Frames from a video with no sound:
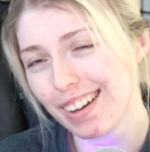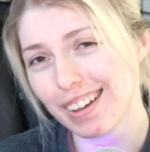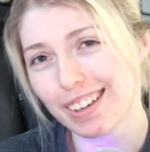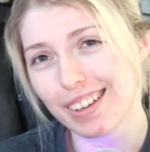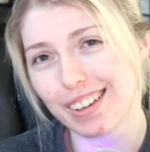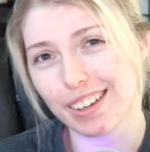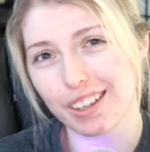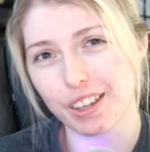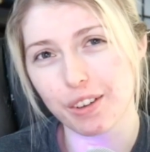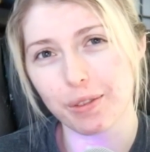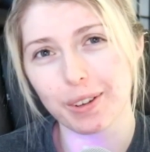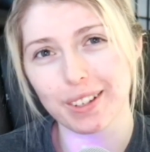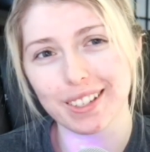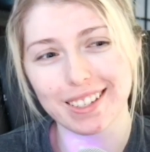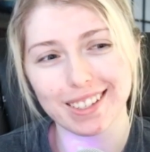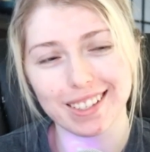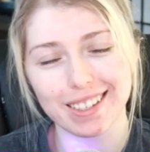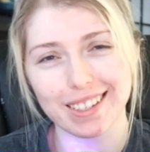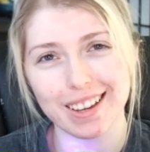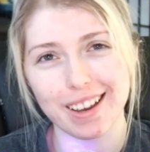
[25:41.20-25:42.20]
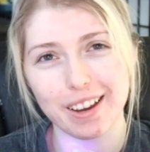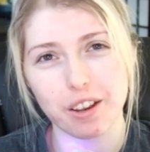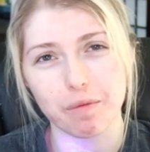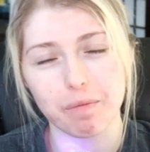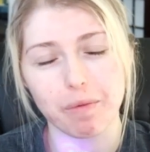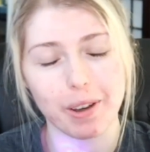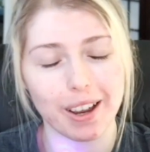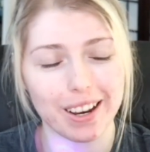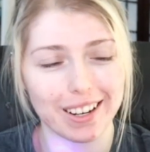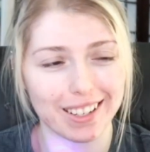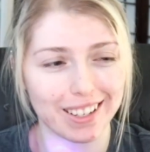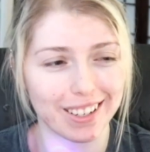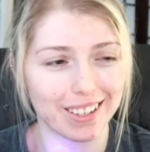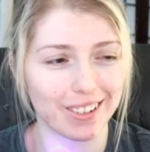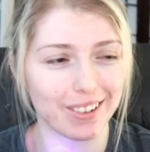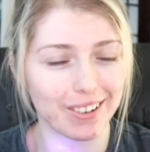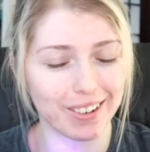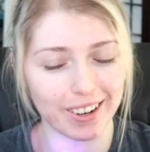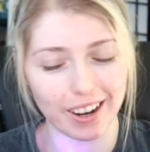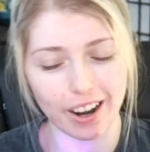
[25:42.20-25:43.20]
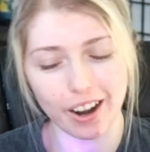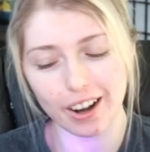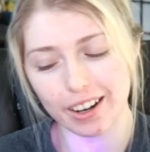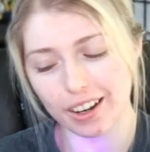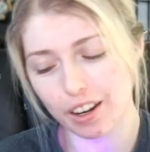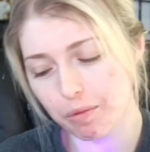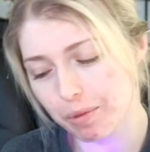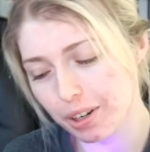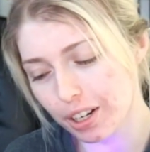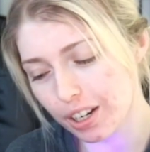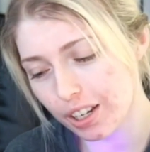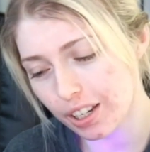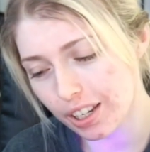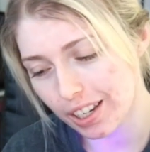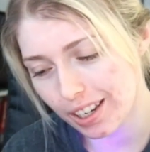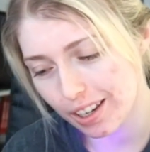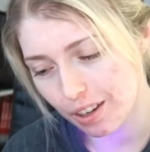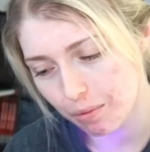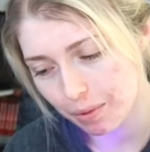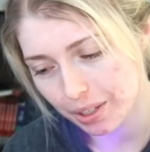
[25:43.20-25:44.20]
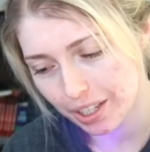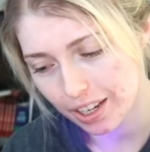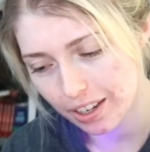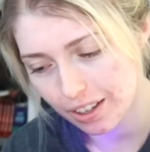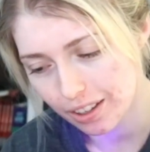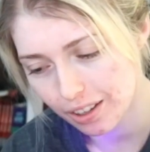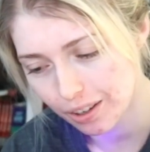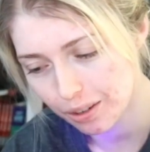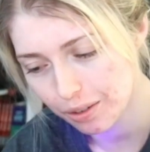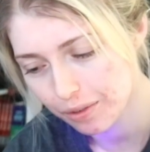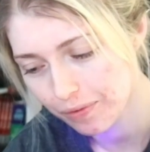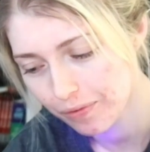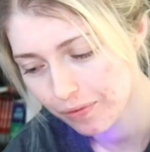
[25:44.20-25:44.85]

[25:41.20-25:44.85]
Cookie wants to say goodbye too. Alright, come here, Cookie. Come say hello.